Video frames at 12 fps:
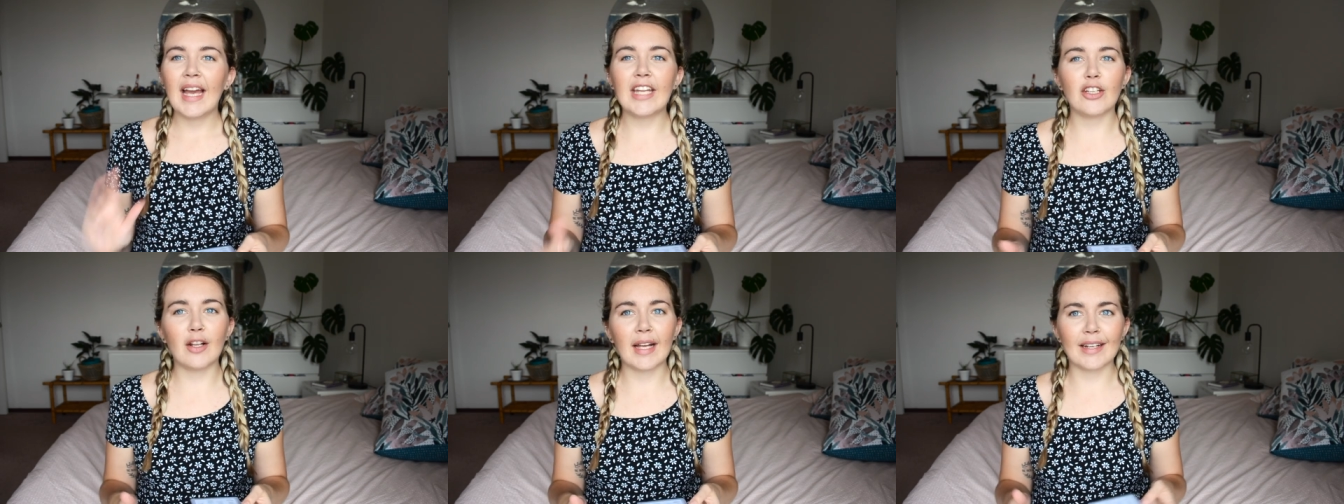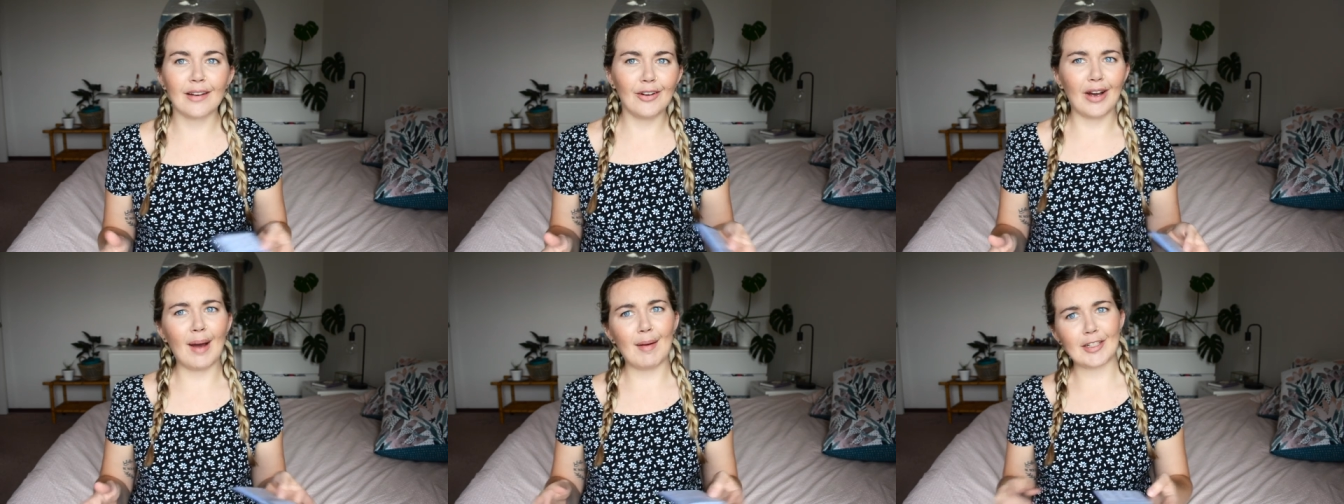And you're like, oh,
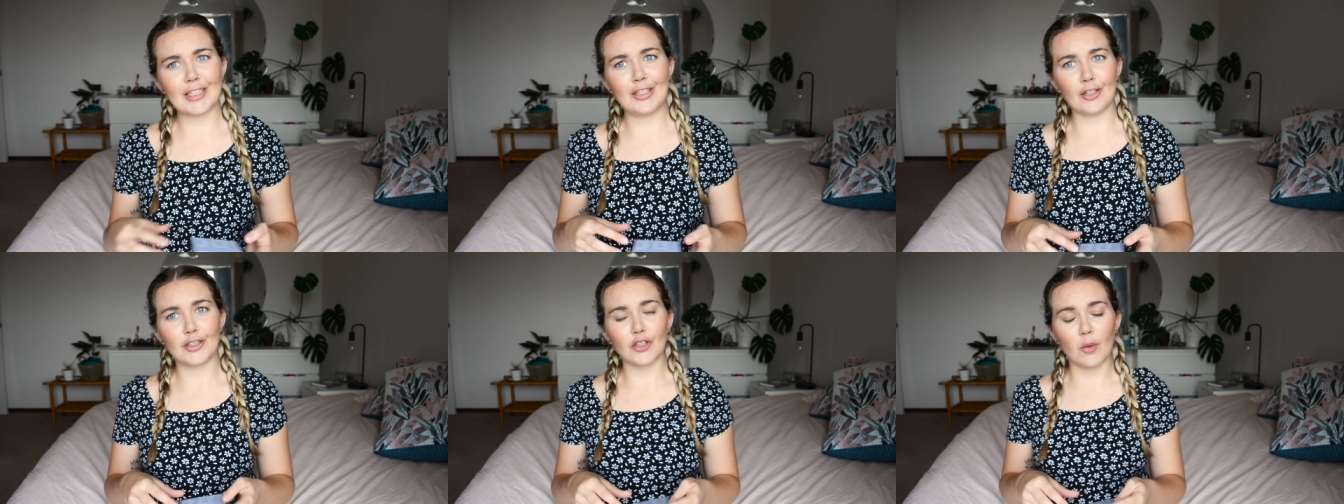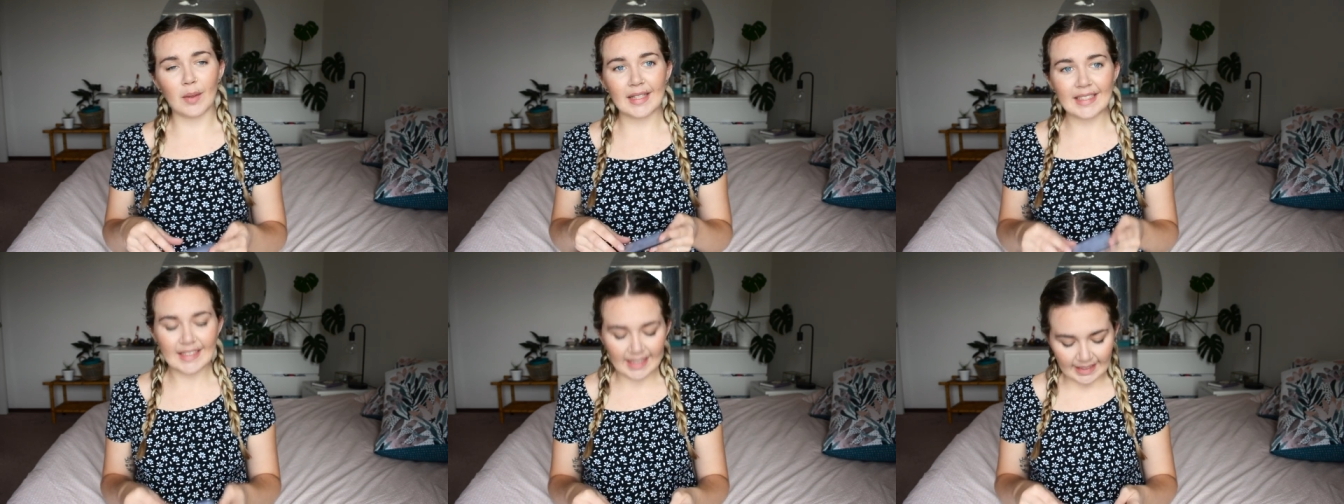I'm actually not sure what
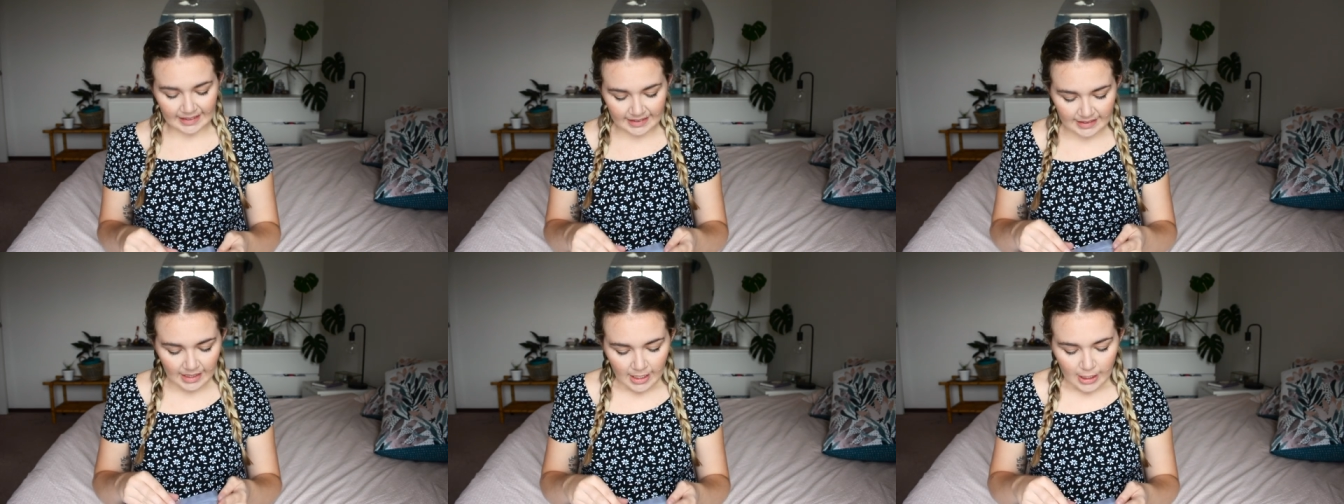this is.